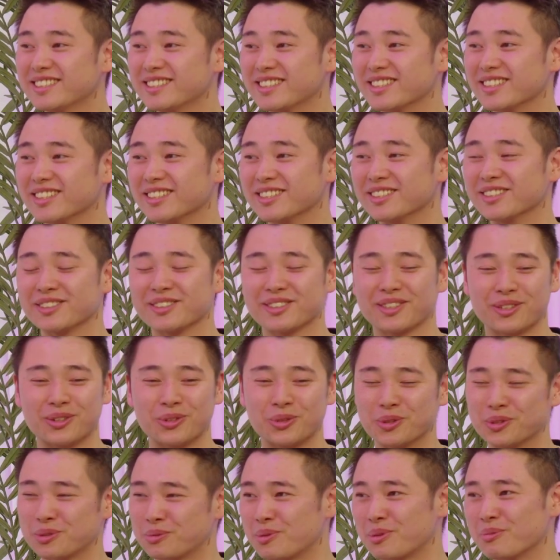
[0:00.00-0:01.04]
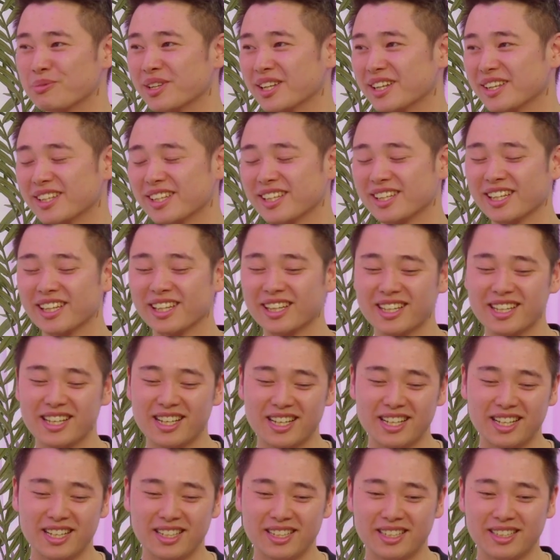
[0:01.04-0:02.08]
So I always remember that day.
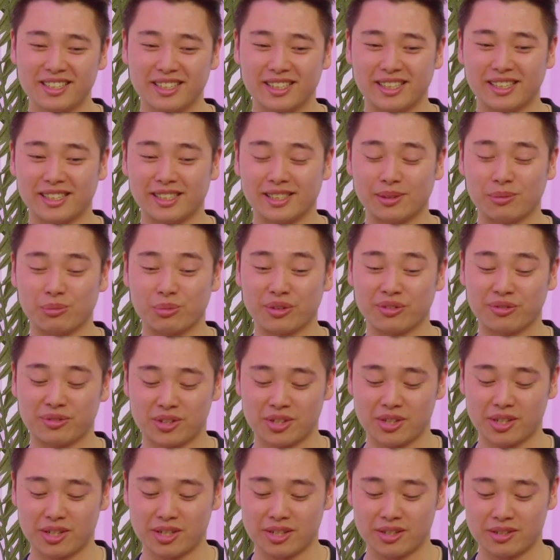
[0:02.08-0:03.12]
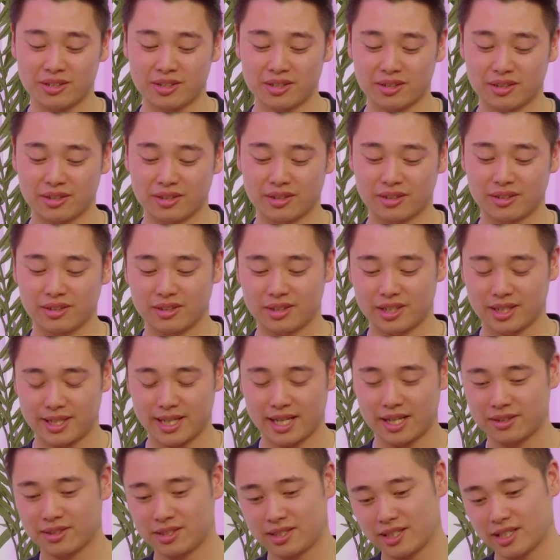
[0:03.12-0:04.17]
We've turned the
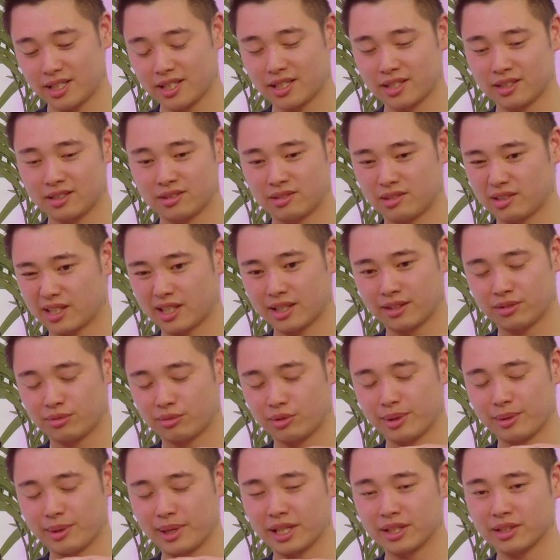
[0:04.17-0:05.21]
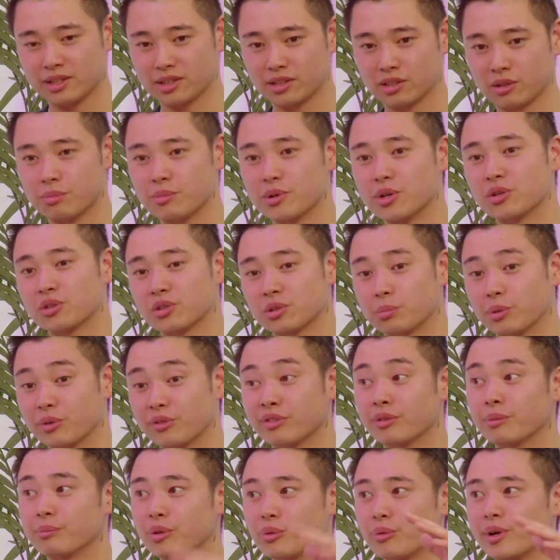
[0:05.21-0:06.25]
downstairs has remained as commercial, but
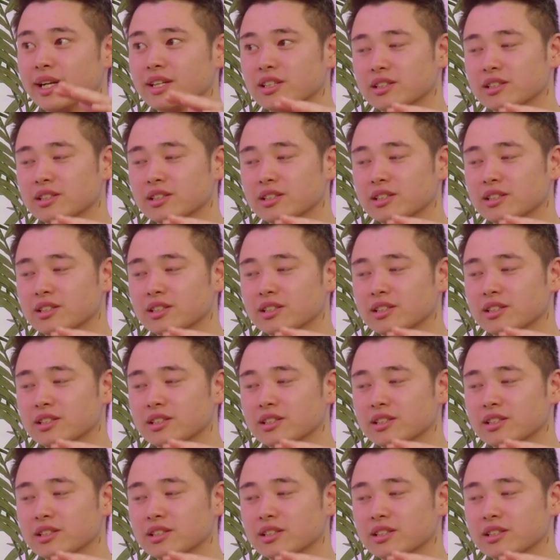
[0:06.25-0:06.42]
we've upped the rent